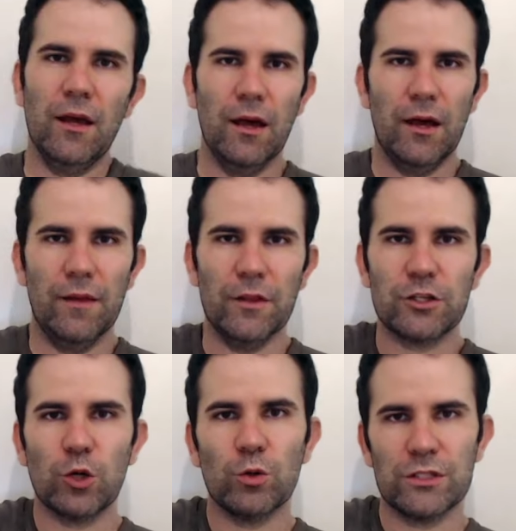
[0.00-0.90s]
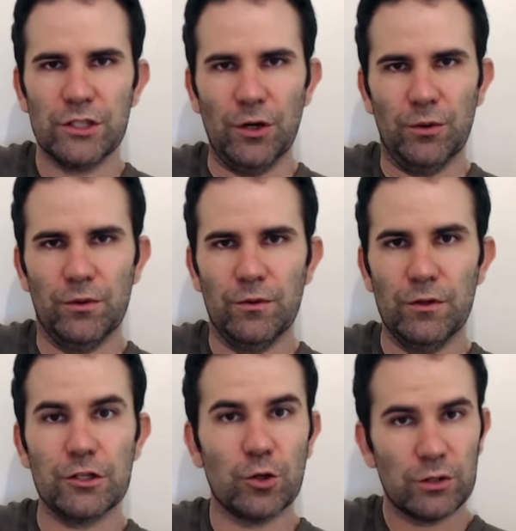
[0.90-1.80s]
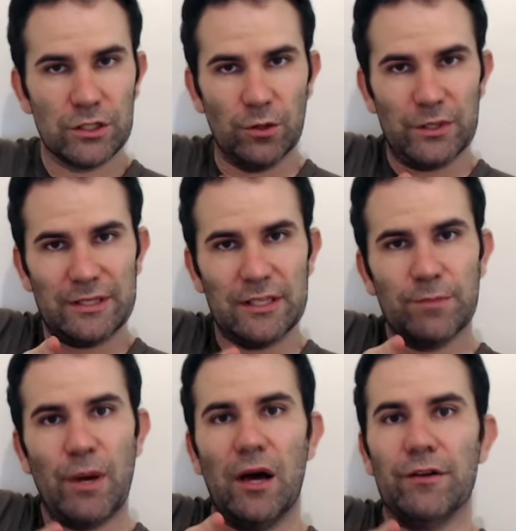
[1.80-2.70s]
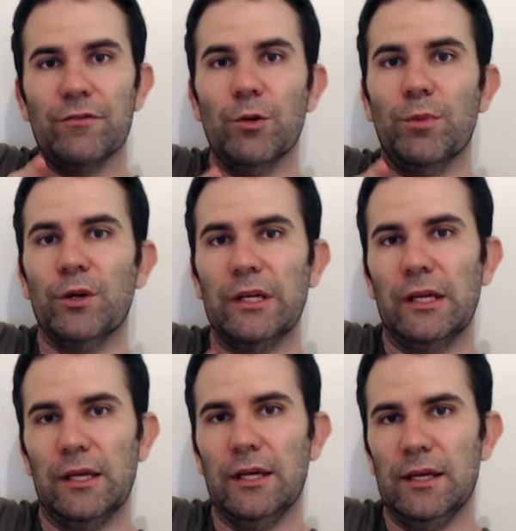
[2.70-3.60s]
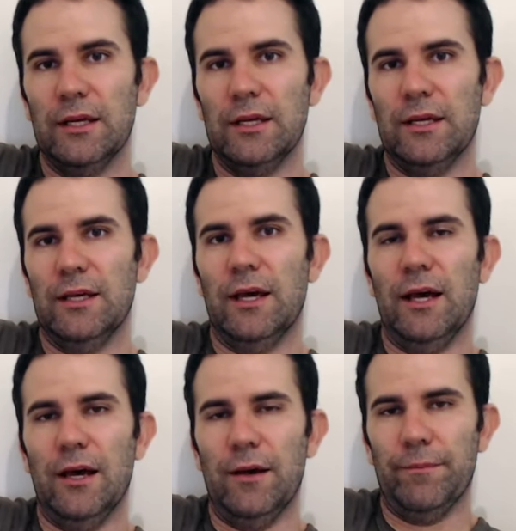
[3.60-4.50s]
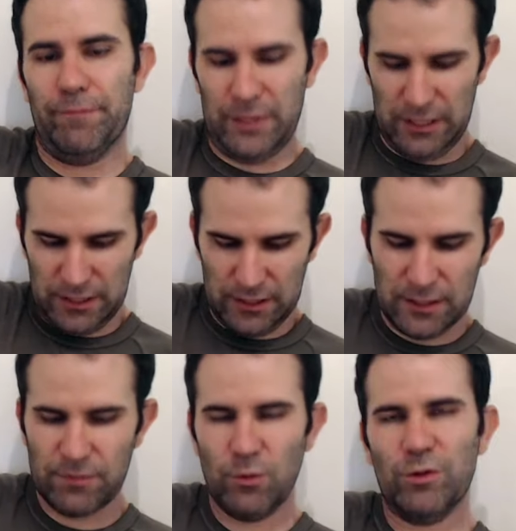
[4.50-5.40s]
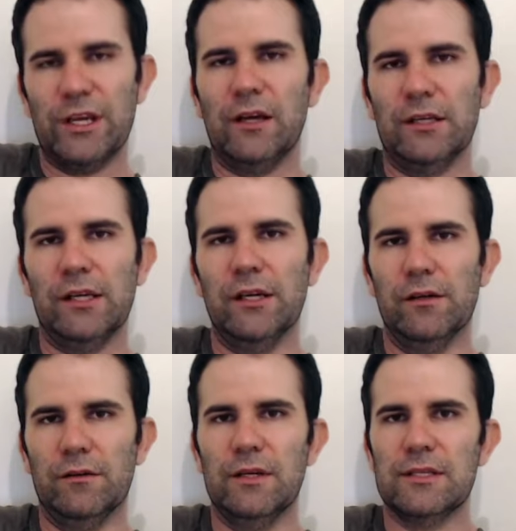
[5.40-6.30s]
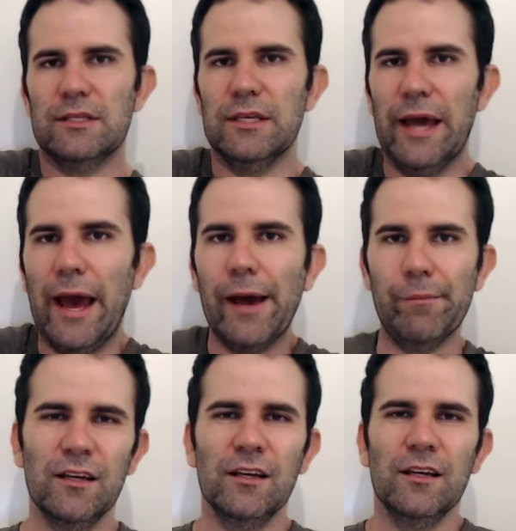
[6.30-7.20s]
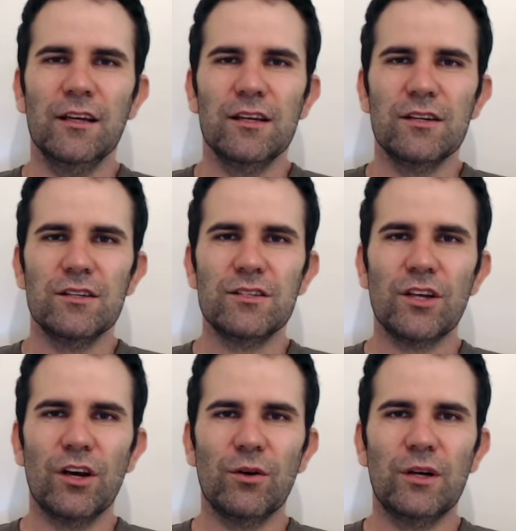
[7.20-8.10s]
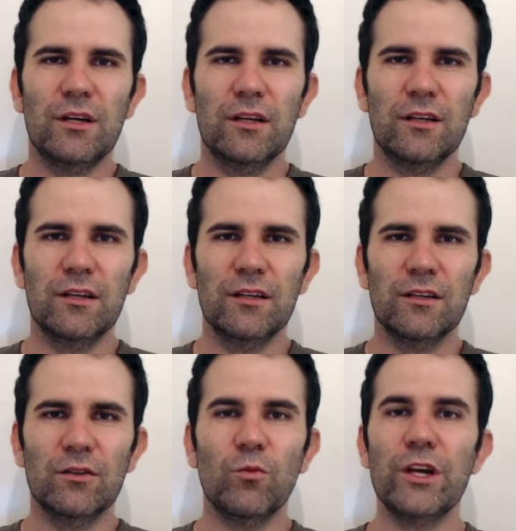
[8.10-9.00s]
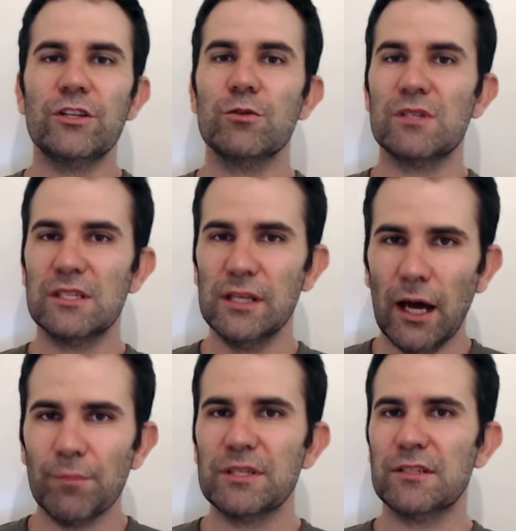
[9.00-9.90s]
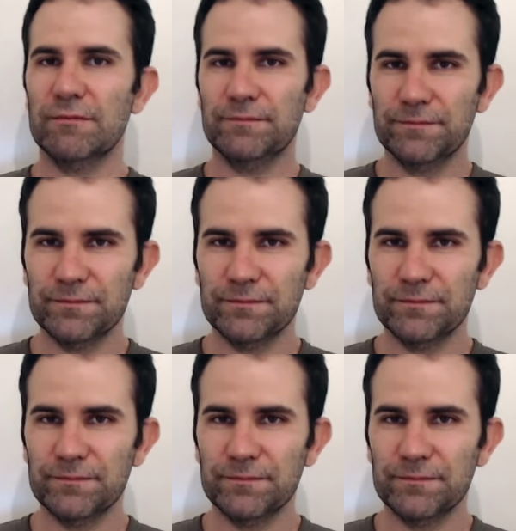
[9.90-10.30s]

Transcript: and the torso. The torso is this part of your body. Um, but it's, it's more down here, it's the abs. So we do sit ups